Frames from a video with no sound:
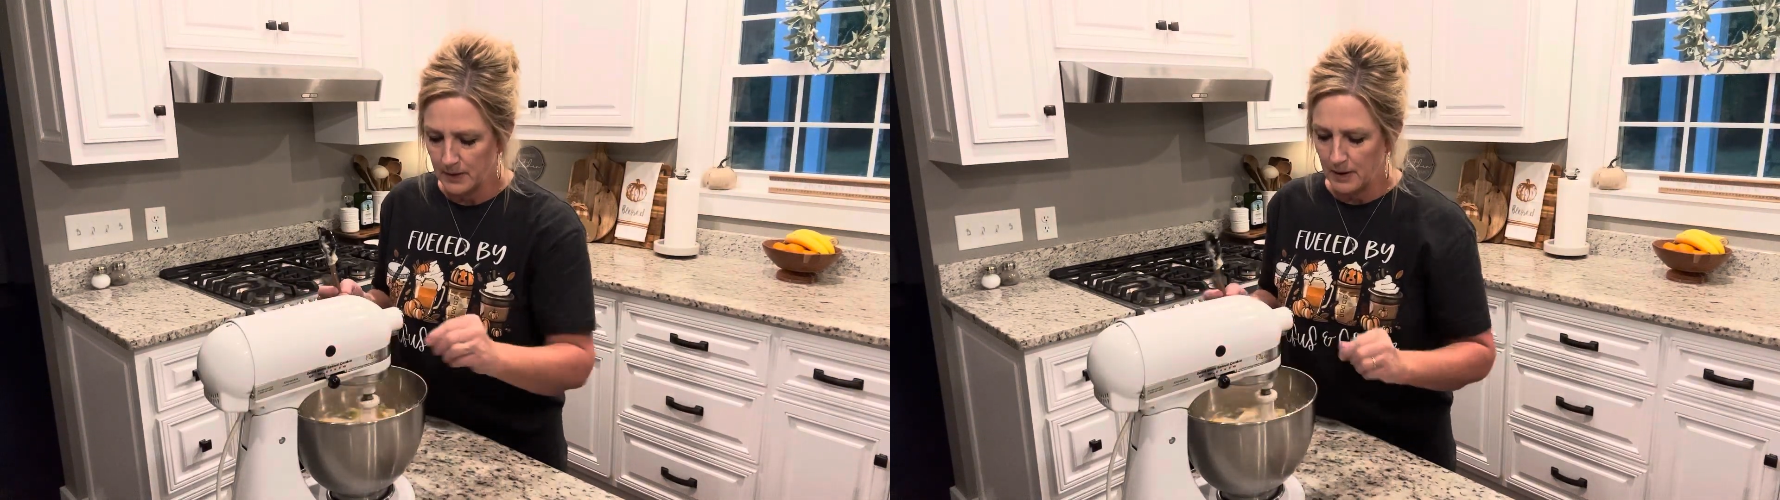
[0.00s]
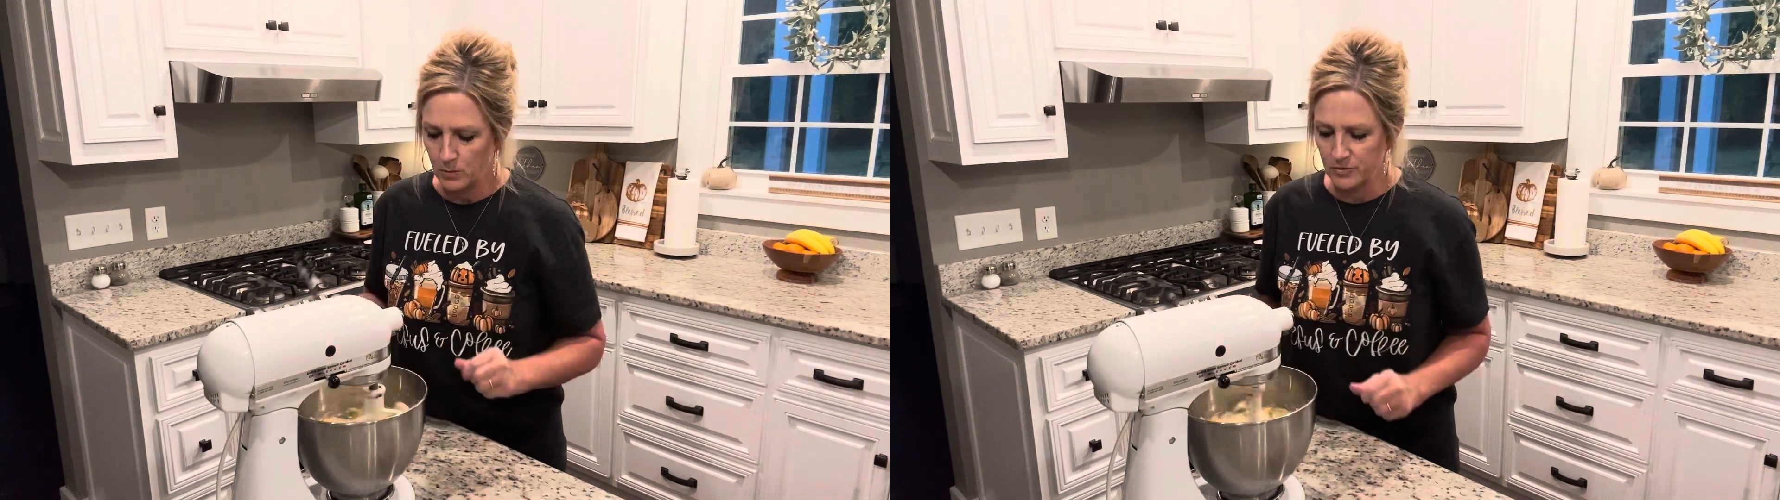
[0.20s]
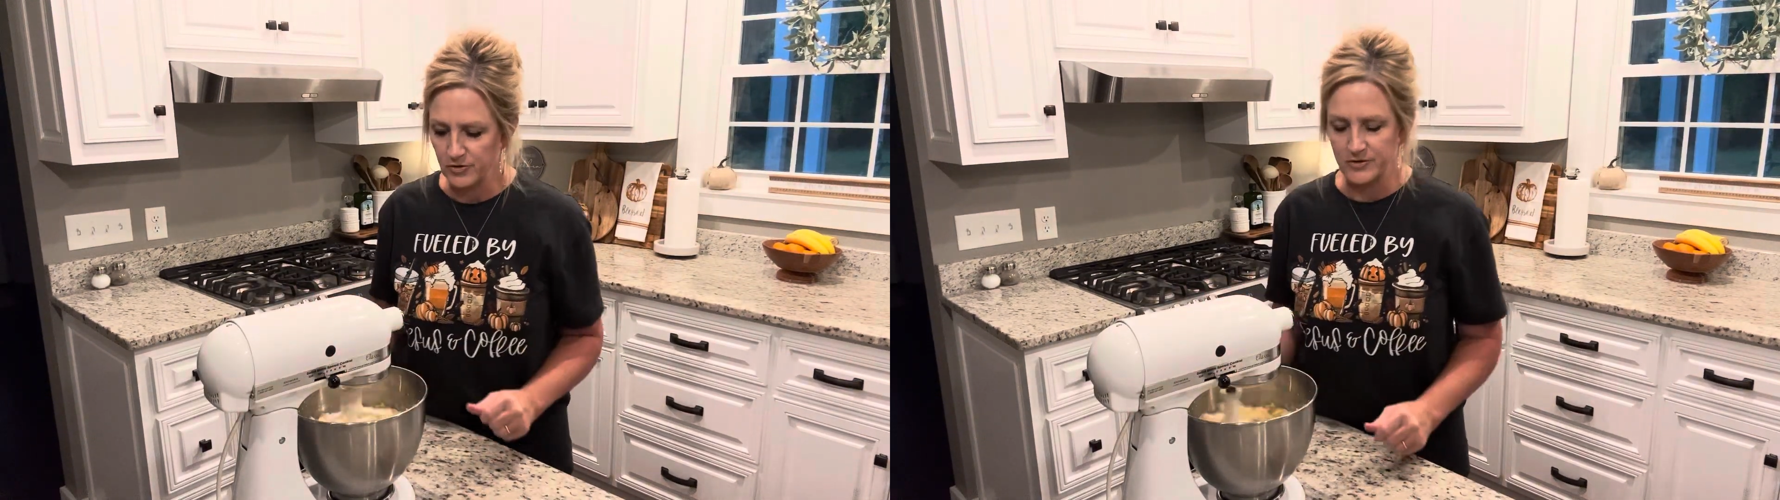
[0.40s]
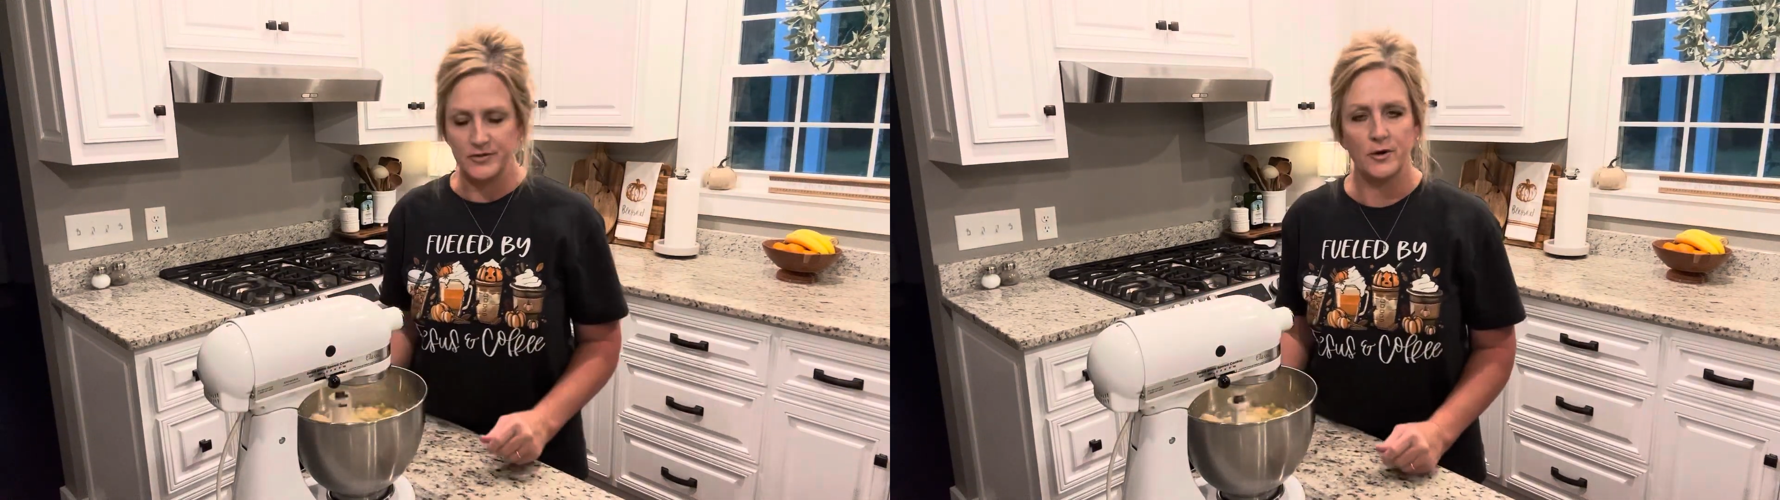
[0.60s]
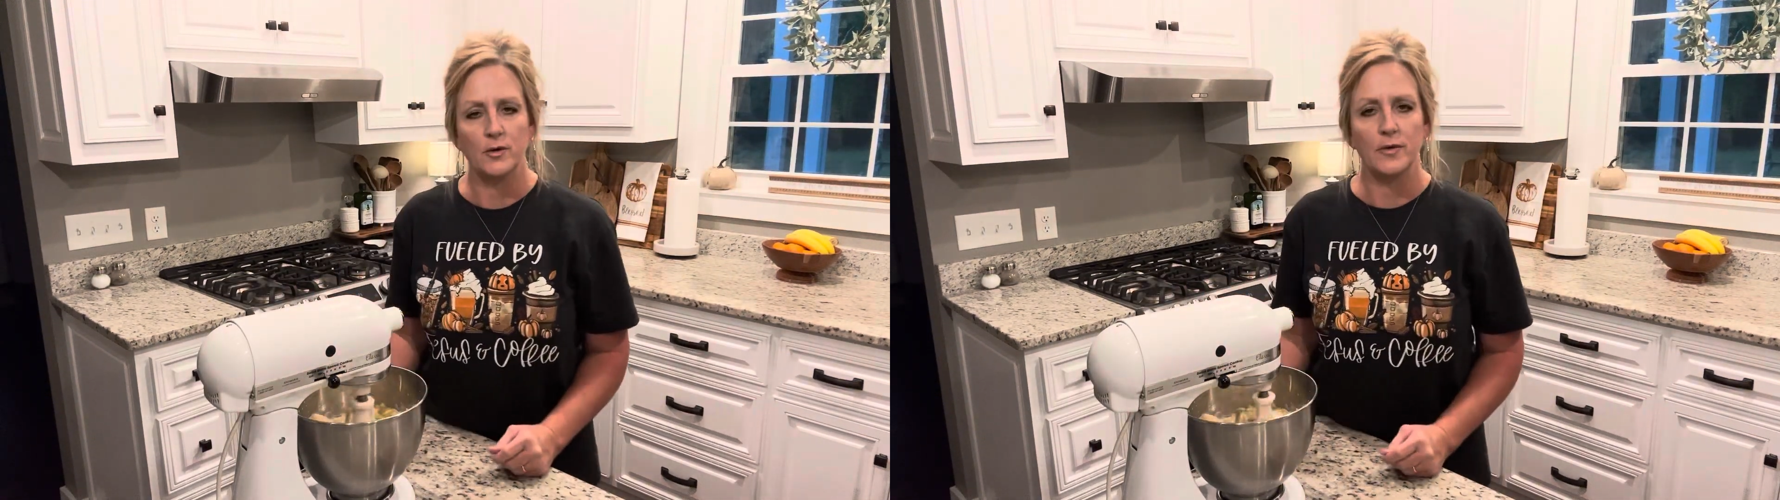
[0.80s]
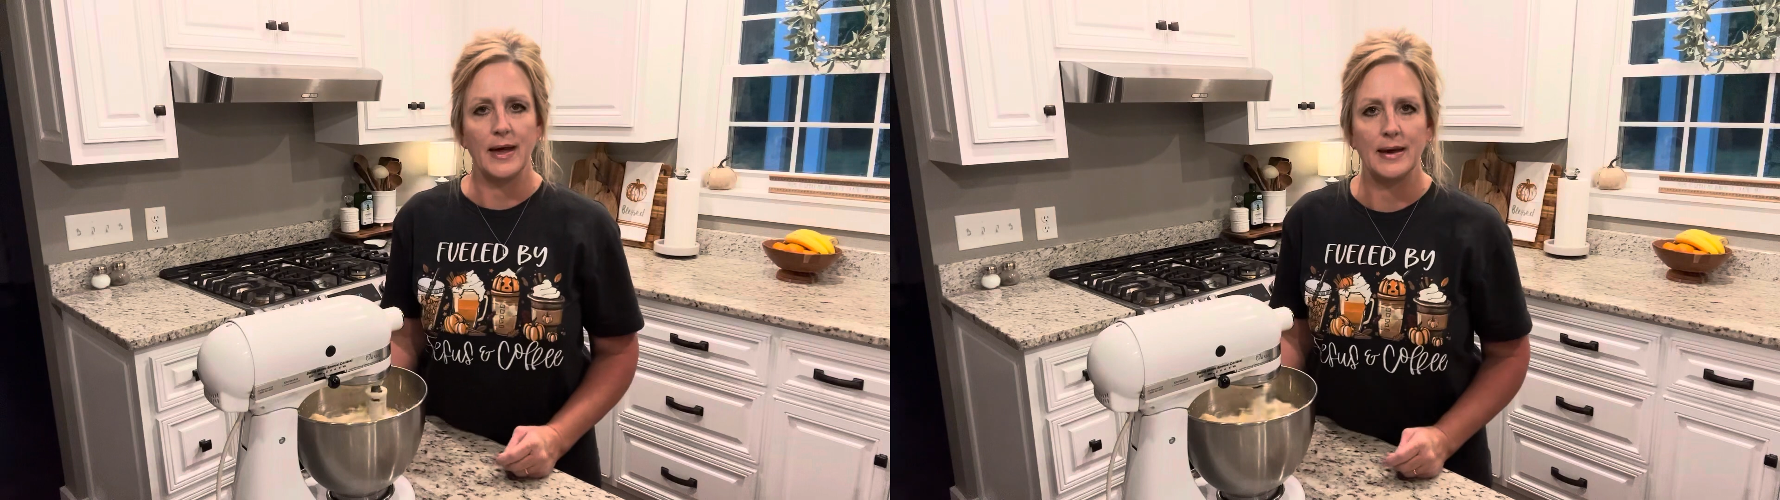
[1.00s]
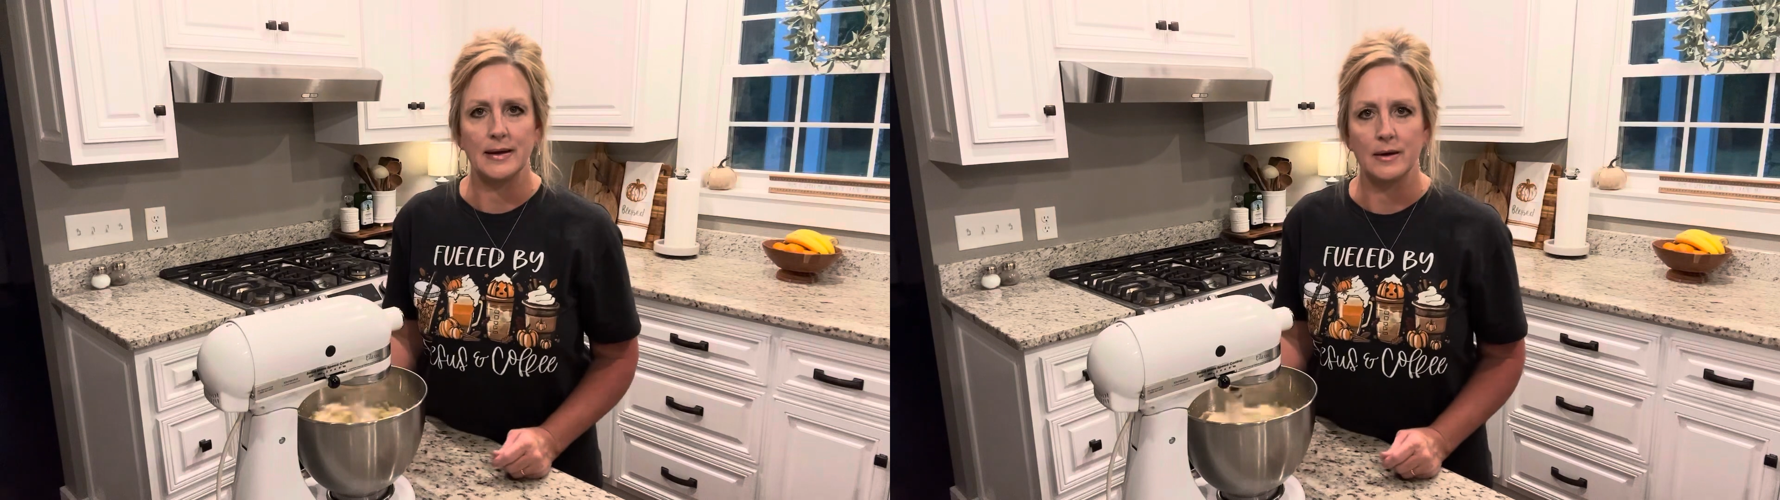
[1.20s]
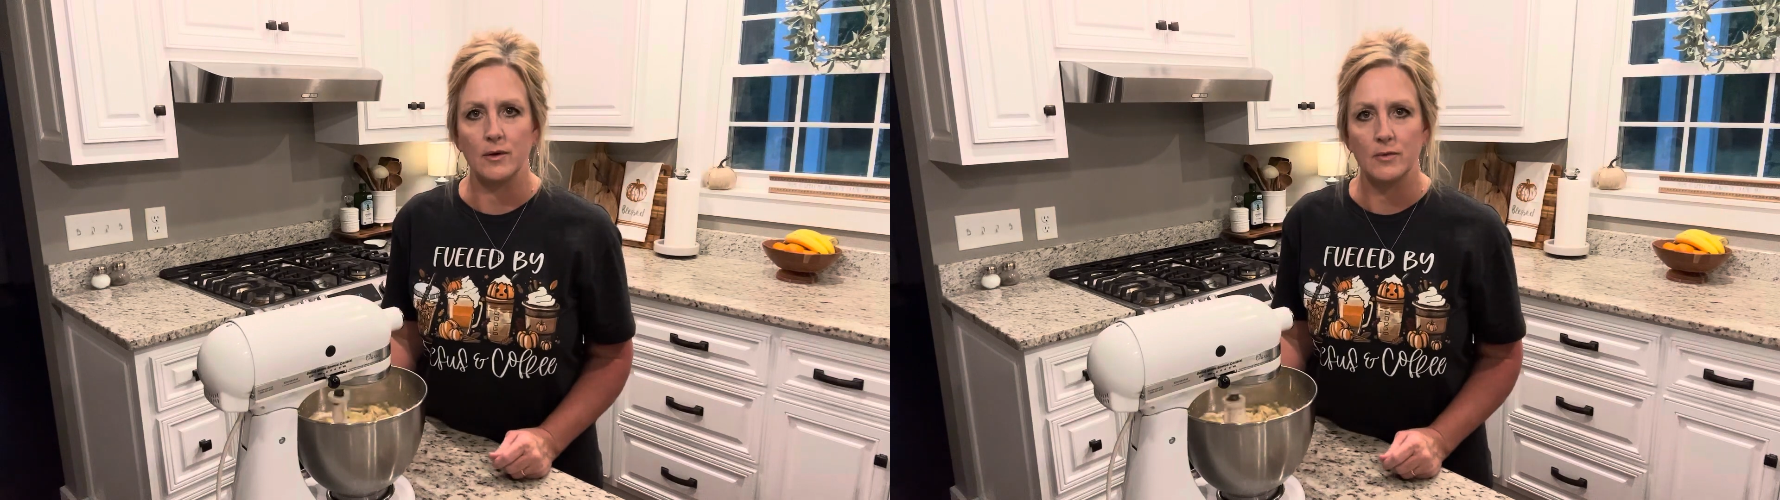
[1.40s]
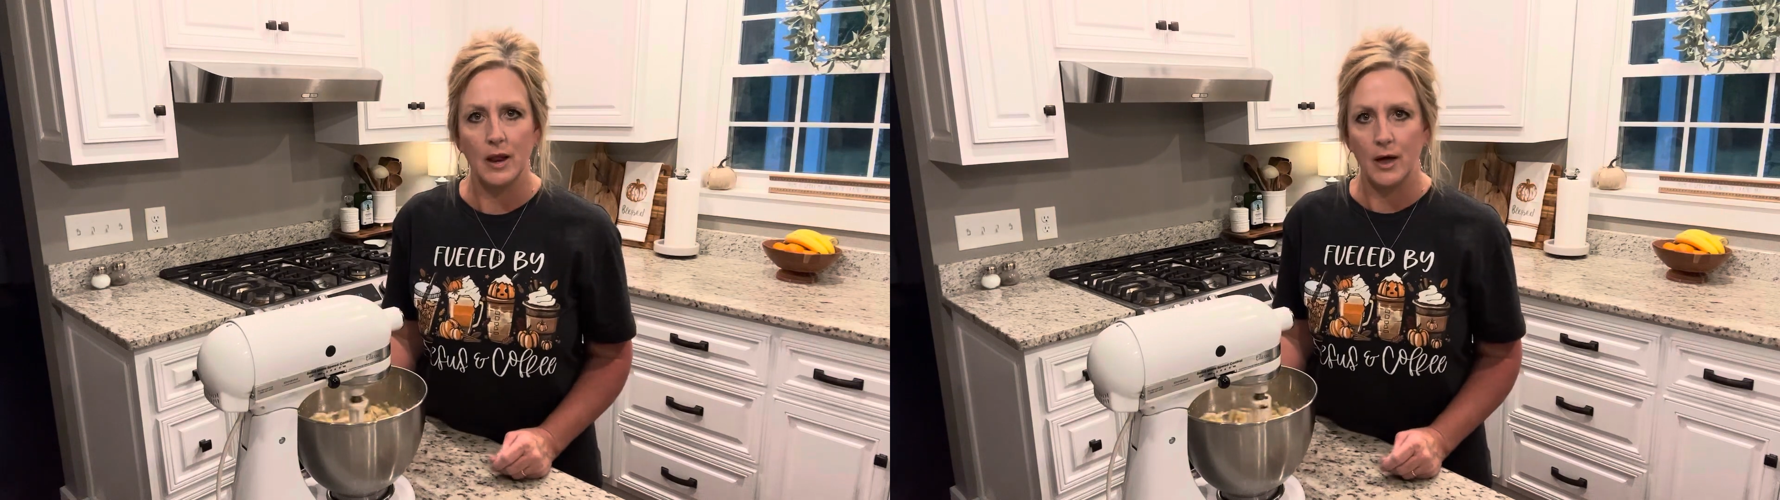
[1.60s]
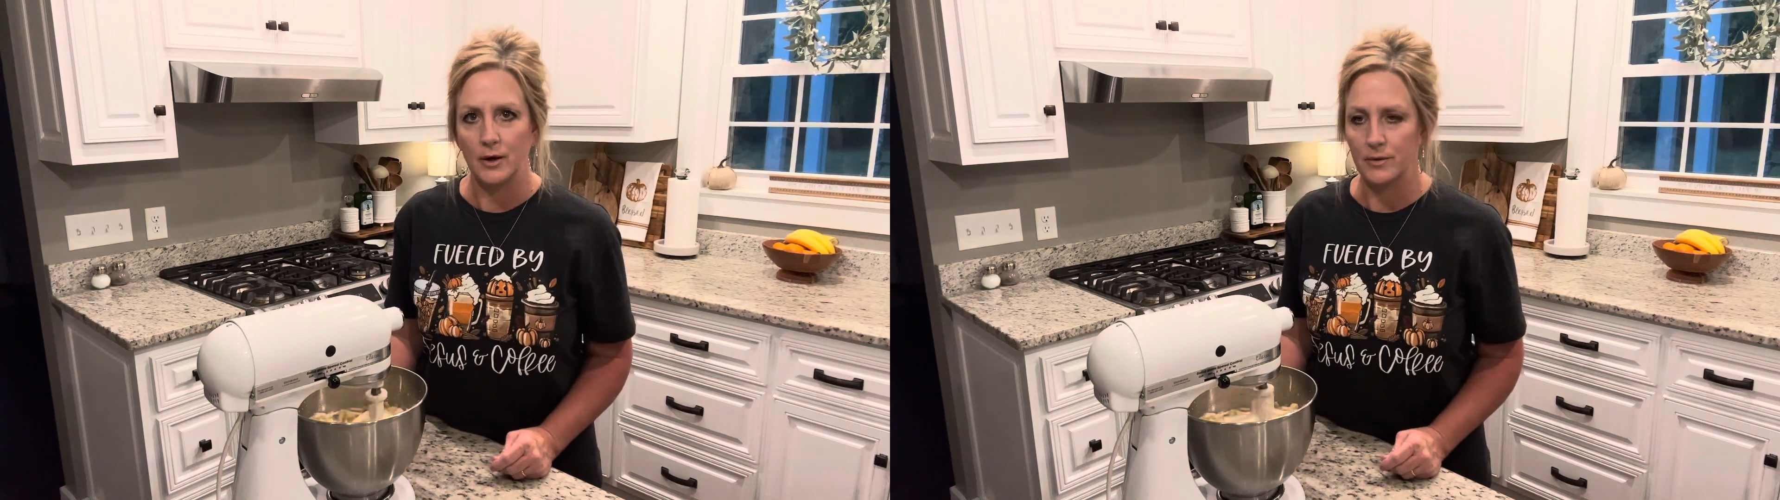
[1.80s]
And we'll just stir that in on
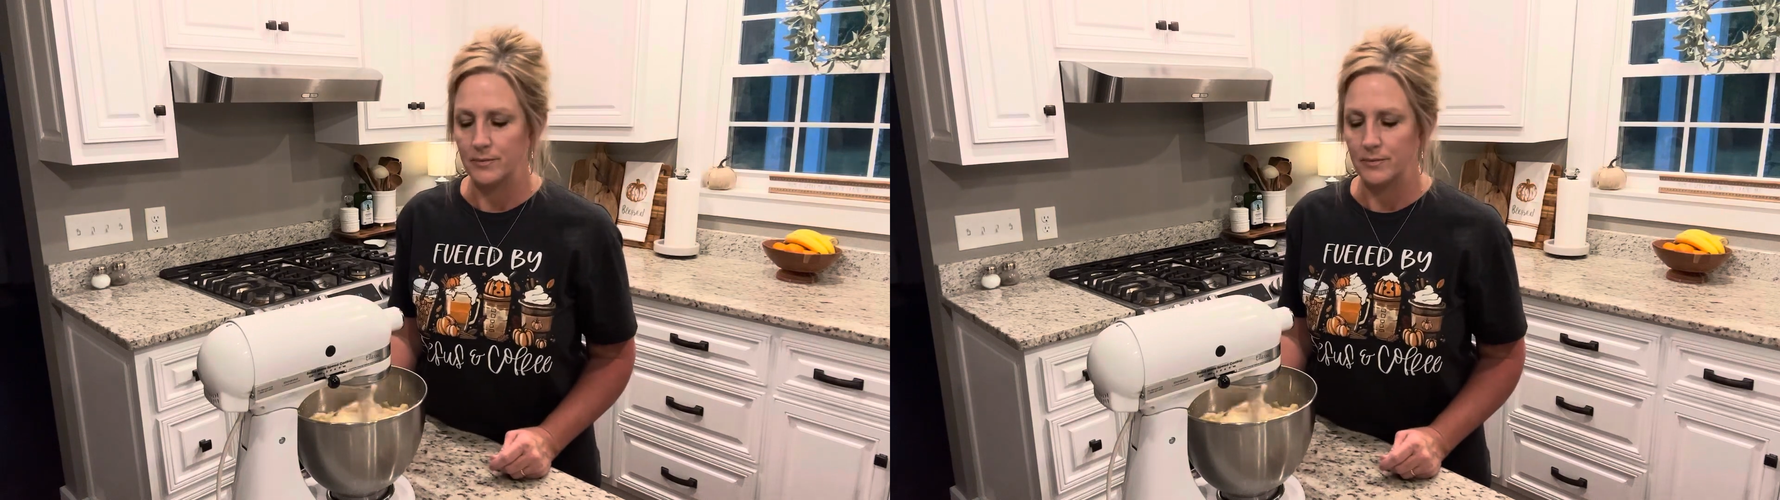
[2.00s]
low.